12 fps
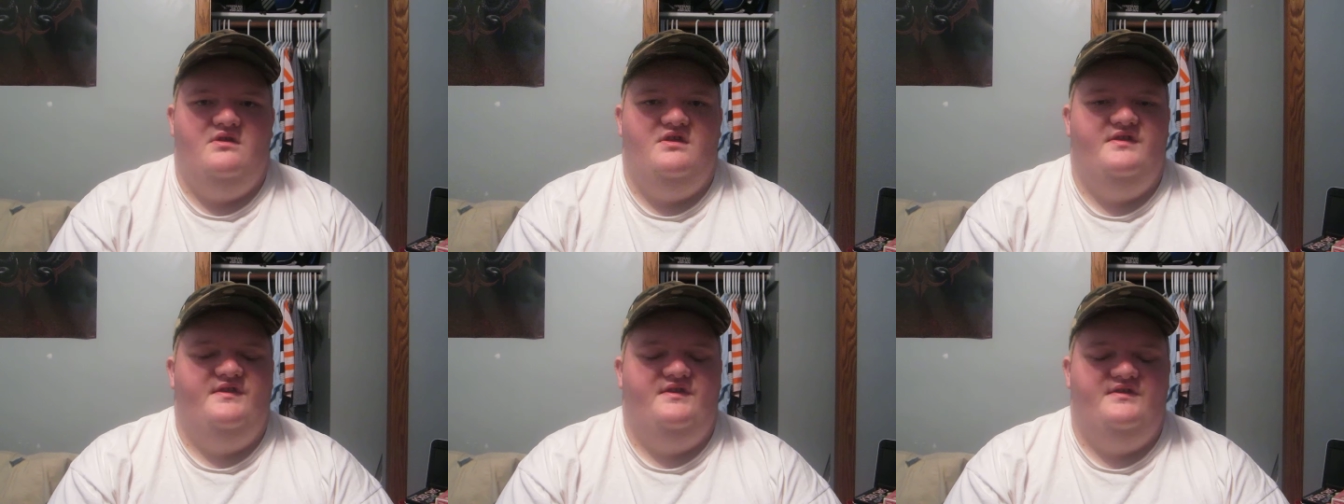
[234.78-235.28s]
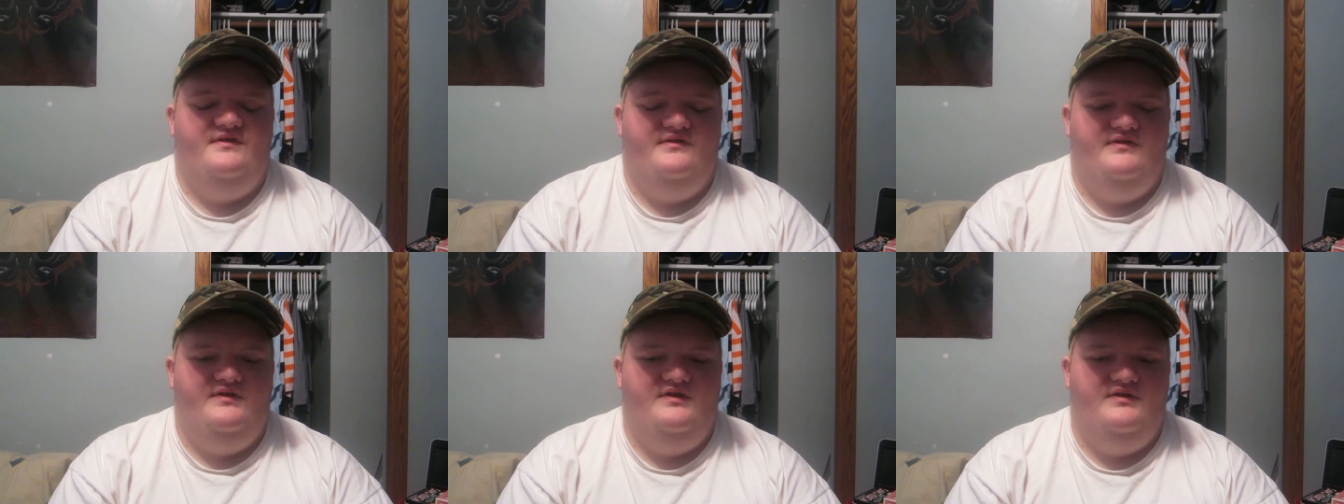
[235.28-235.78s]
and then
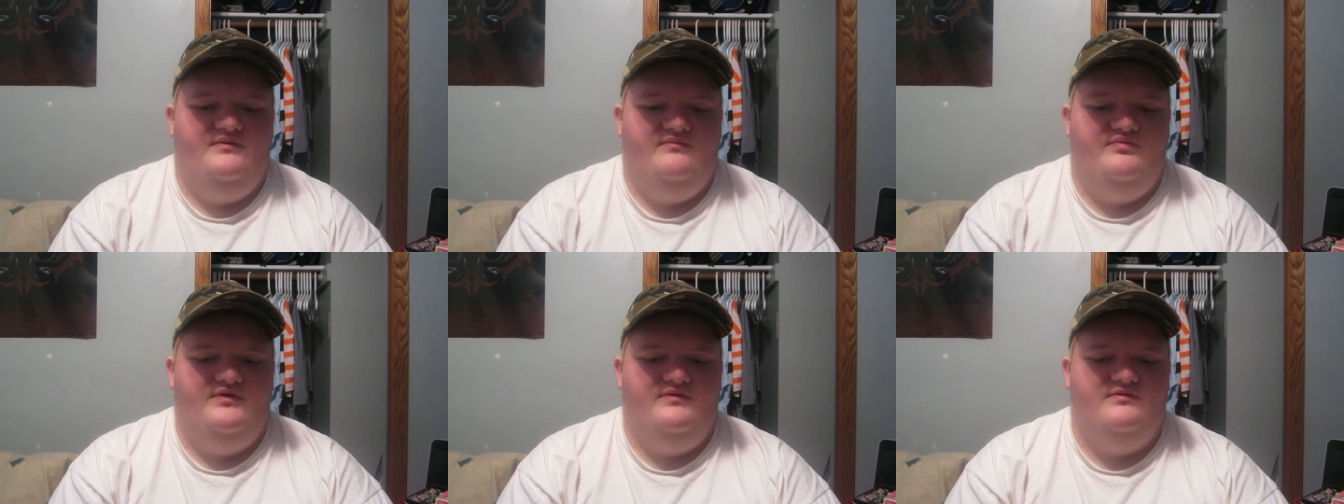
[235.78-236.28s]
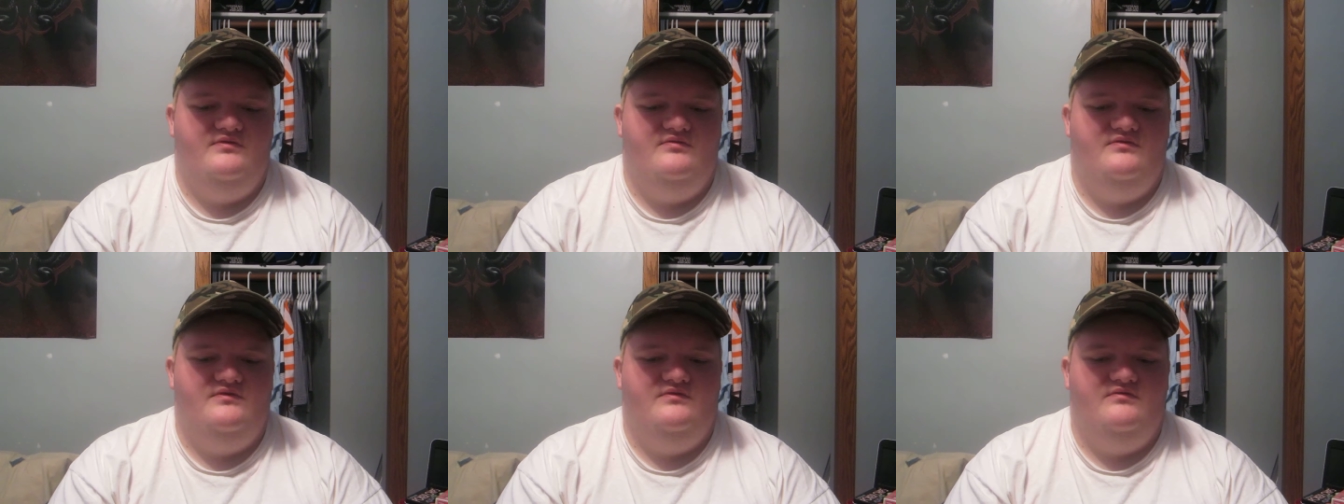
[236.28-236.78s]
and then probably
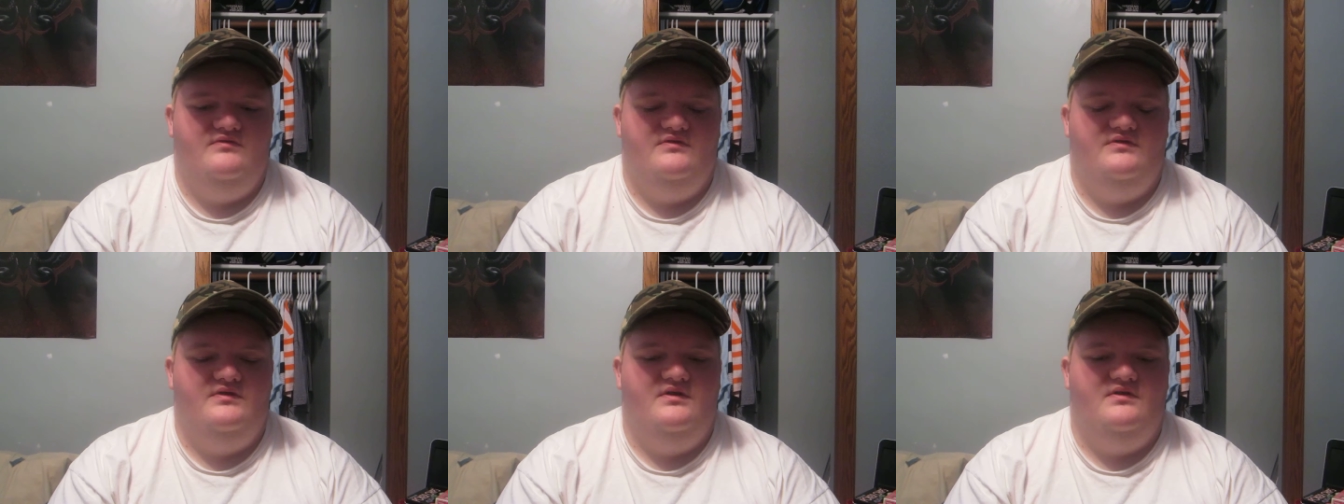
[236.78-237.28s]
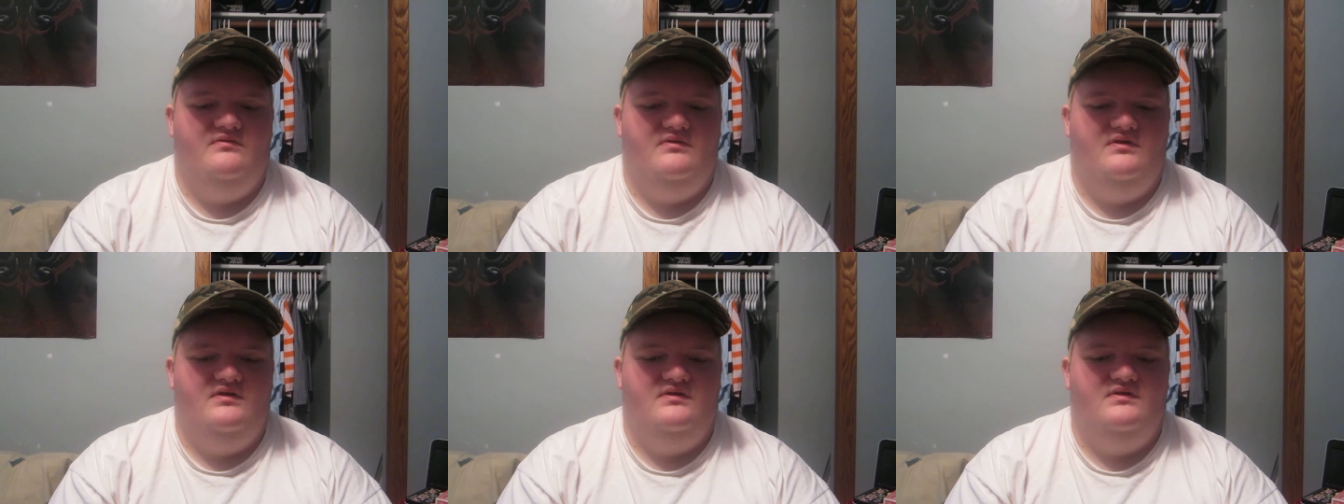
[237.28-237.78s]
you, you go
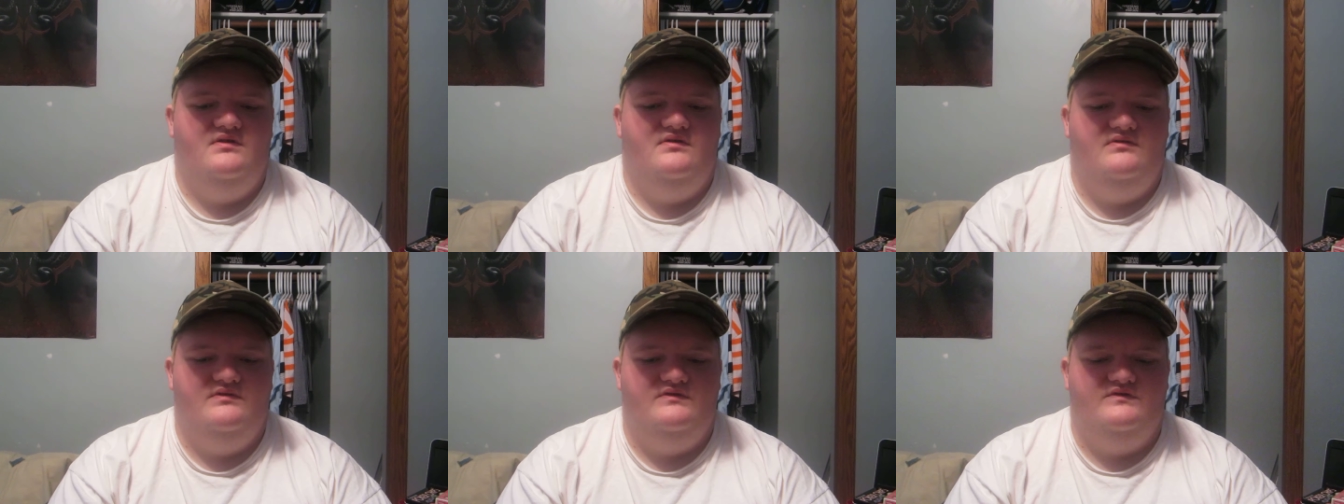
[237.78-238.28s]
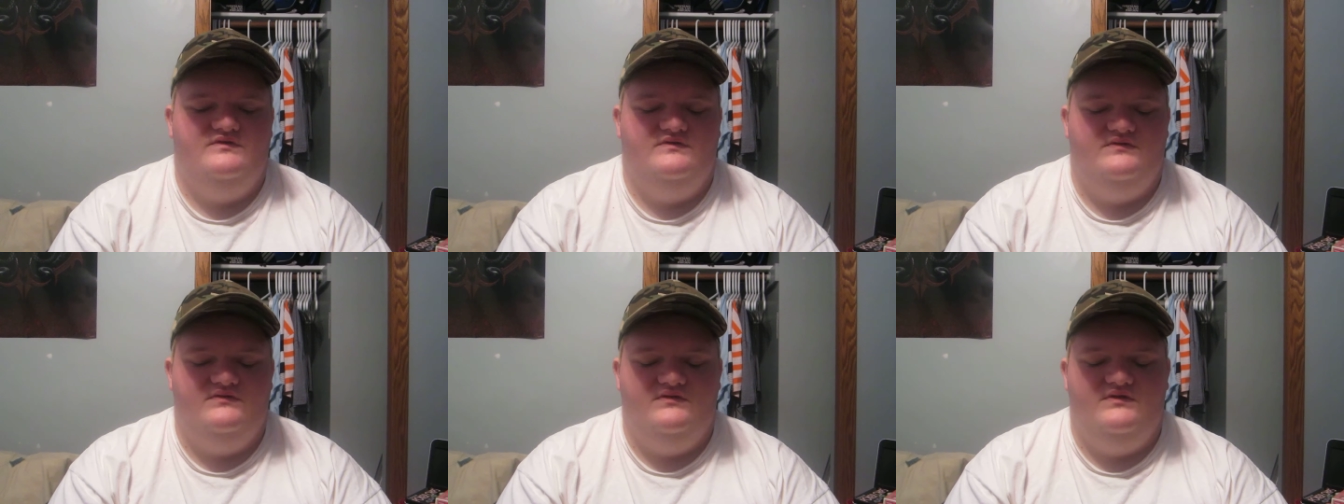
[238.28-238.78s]
on do is
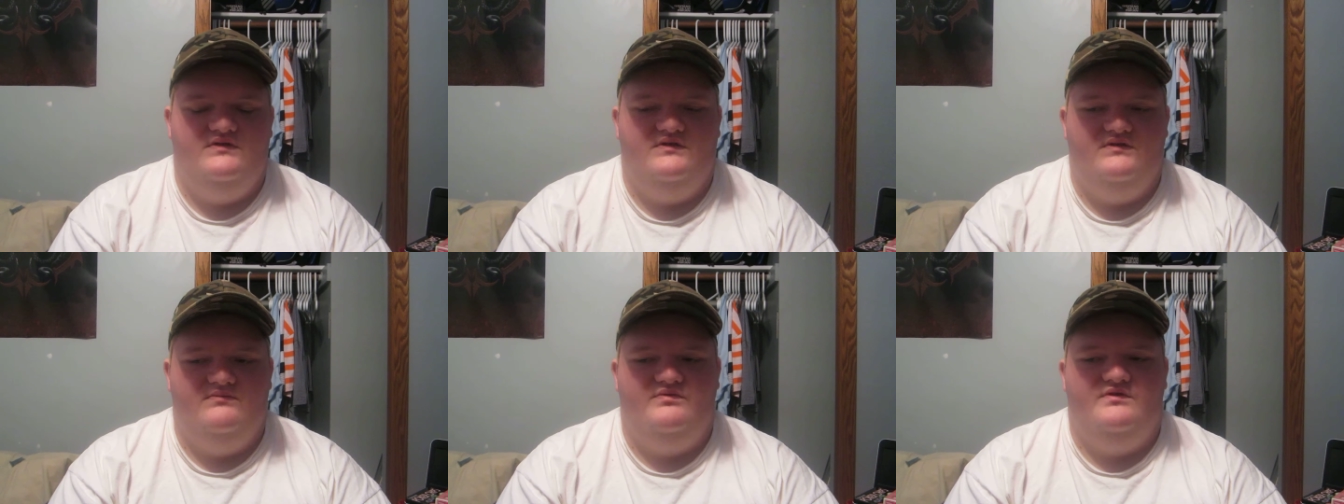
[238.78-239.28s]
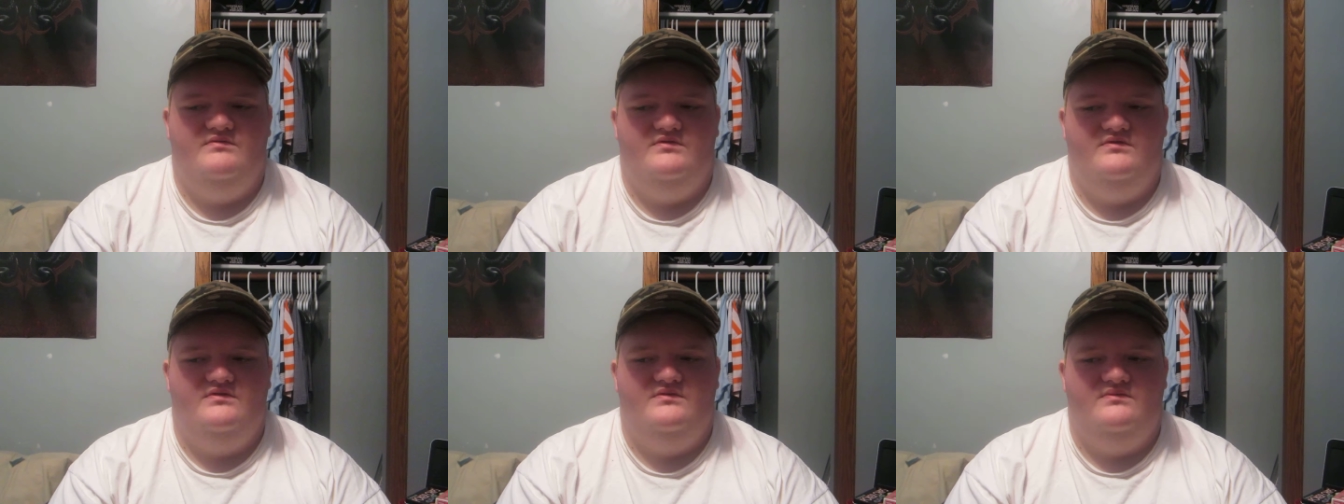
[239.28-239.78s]
just and then
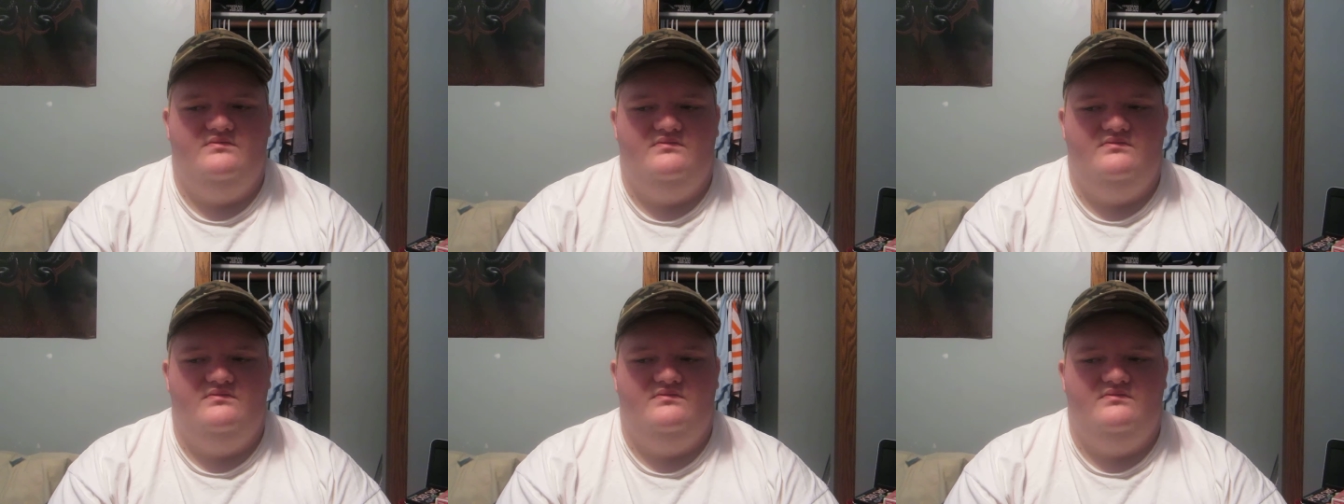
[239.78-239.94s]
probably